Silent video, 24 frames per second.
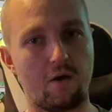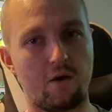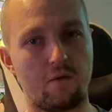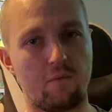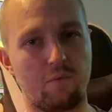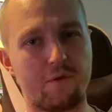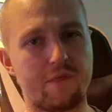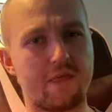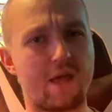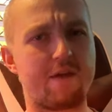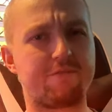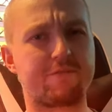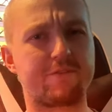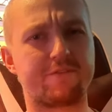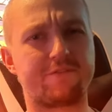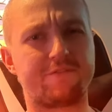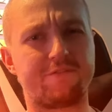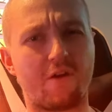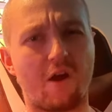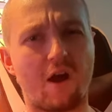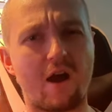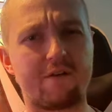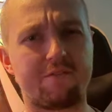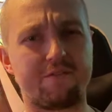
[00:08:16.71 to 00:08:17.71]
with after
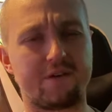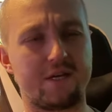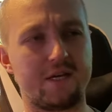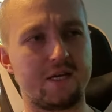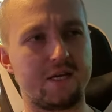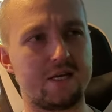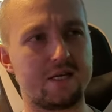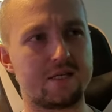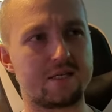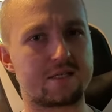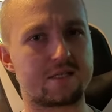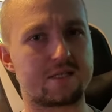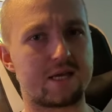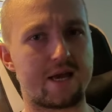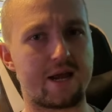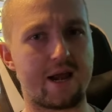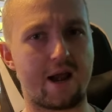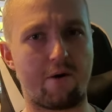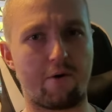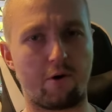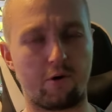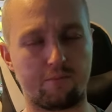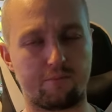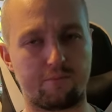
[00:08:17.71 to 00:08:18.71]
five years at
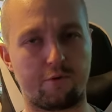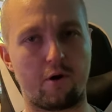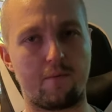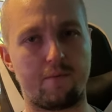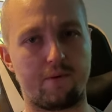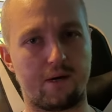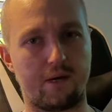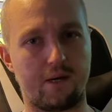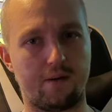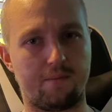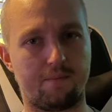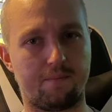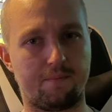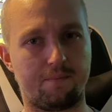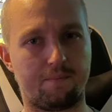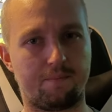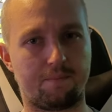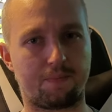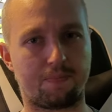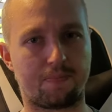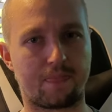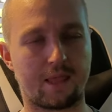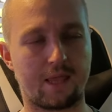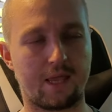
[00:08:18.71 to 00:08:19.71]
our old property.
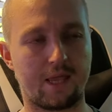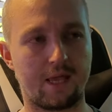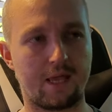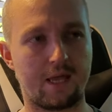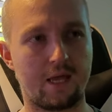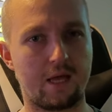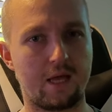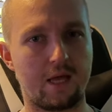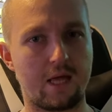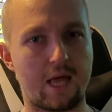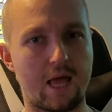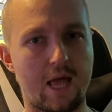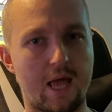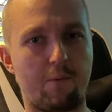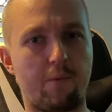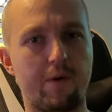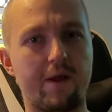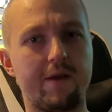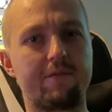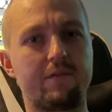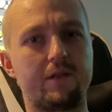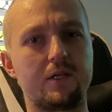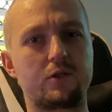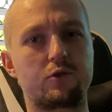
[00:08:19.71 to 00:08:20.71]
And we
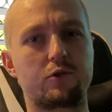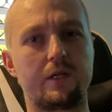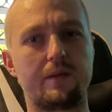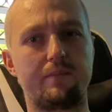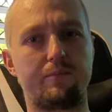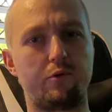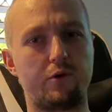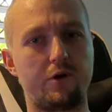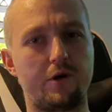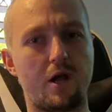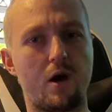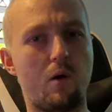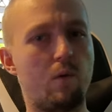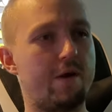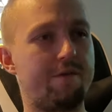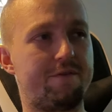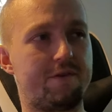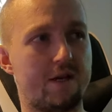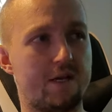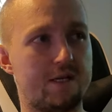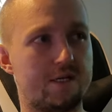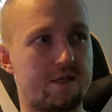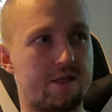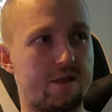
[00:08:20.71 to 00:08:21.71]
have literally put no
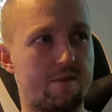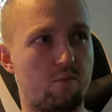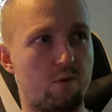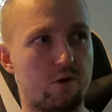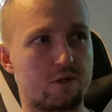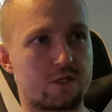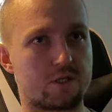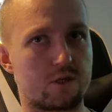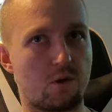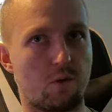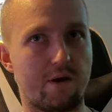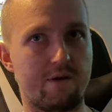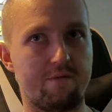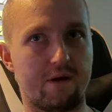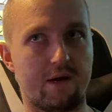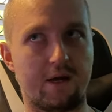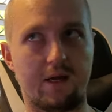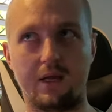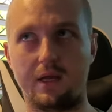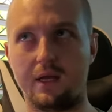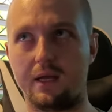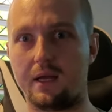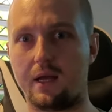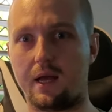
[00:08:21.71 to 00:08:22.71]
effort into them whatsoever.
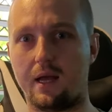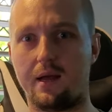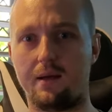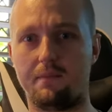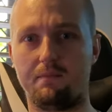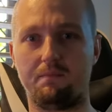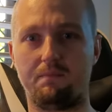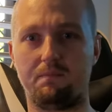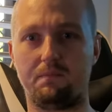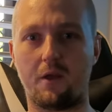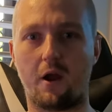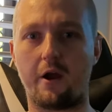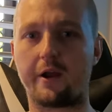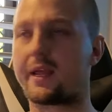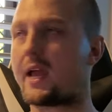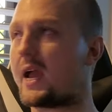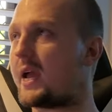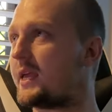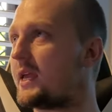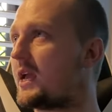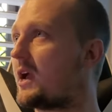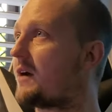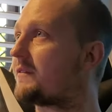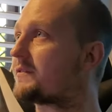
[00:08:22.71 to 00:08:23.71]
Um,
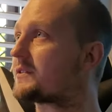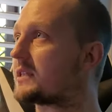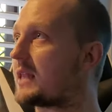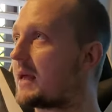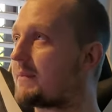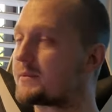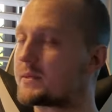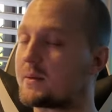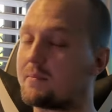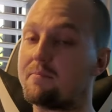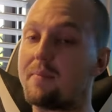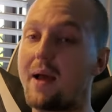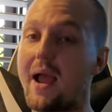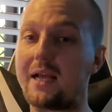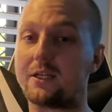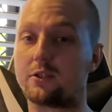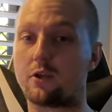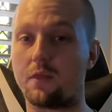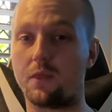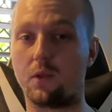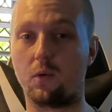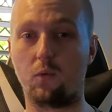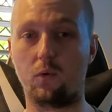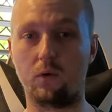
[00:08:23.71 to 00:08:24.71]
okay, yeah, I've slapped some paint
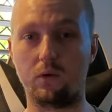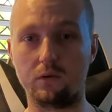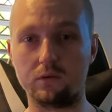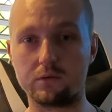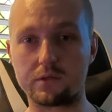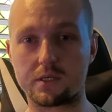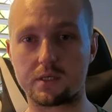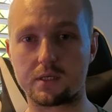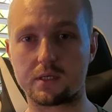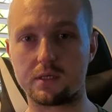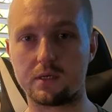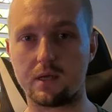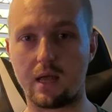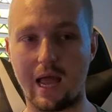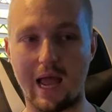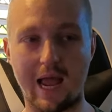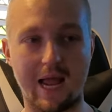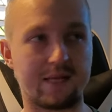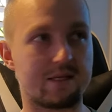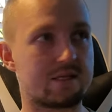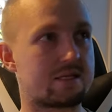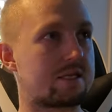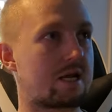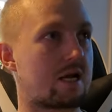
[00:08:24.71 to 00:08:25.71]
on the walls
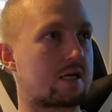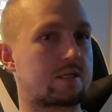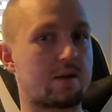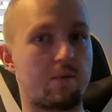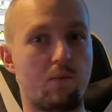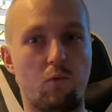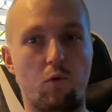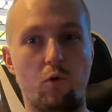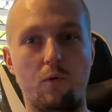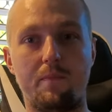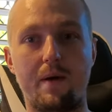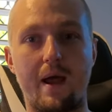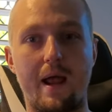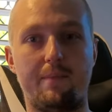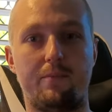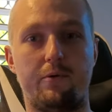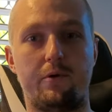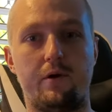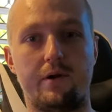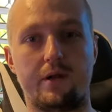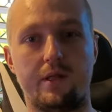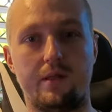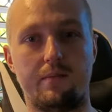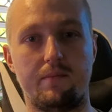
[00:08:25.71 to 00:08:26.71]
and stuck some wallpaper
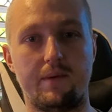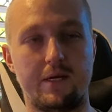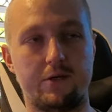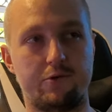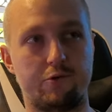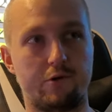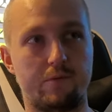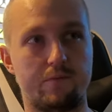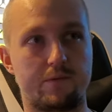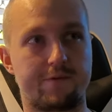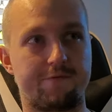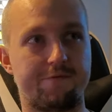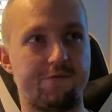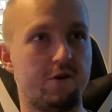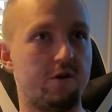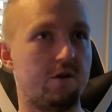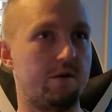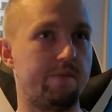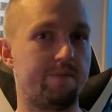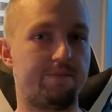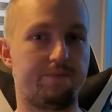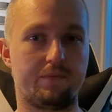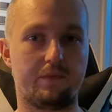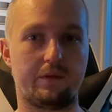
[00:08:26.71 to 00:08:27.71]
on in the bedrooms
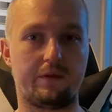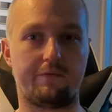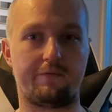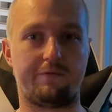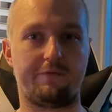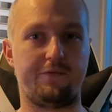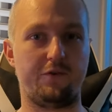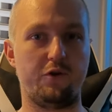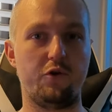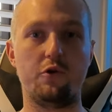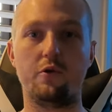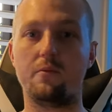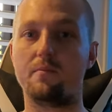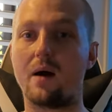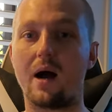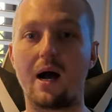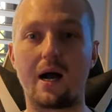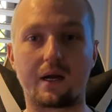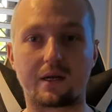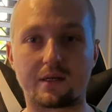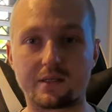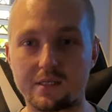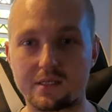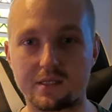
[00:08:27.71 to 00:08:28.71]
for a few
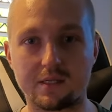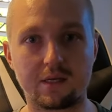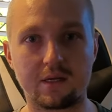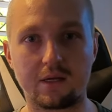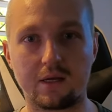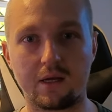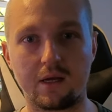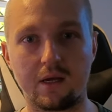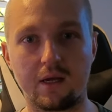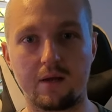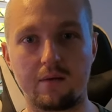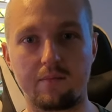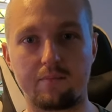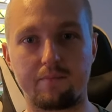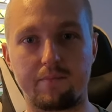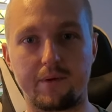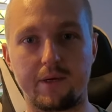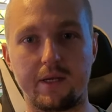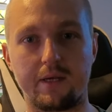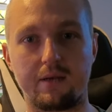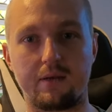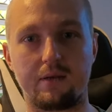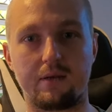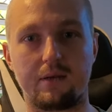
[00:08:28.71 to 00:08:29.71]
bucks,
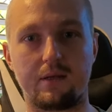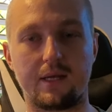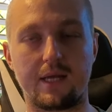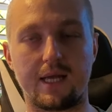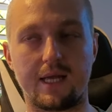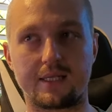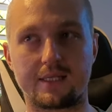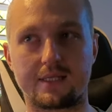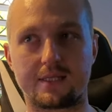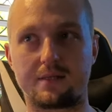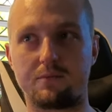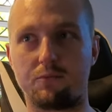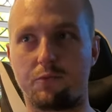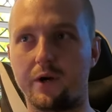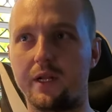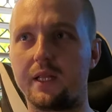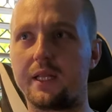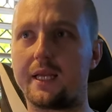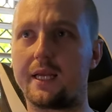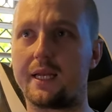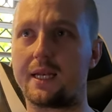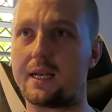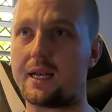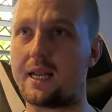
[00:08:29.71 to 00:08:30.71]
but it's
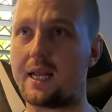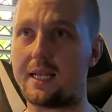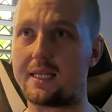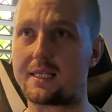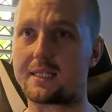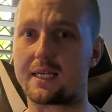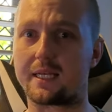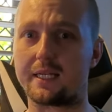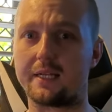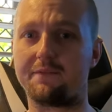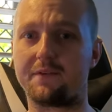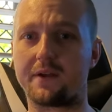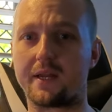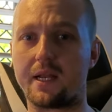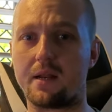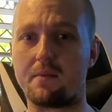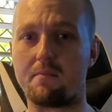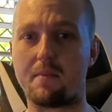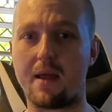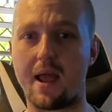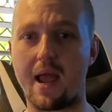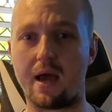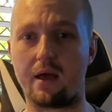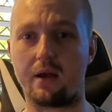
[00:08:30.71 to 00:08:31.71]
really an insignificant
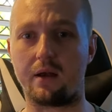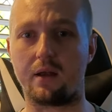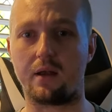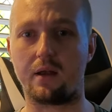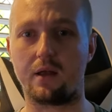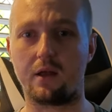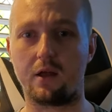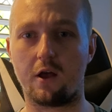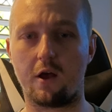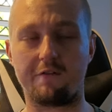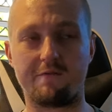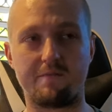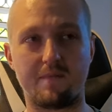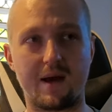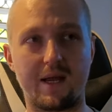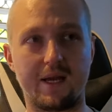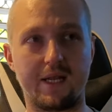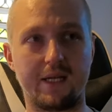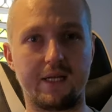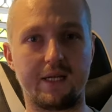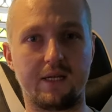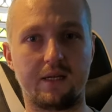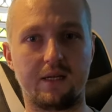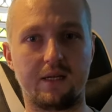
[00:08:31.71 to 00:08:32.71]
amount of money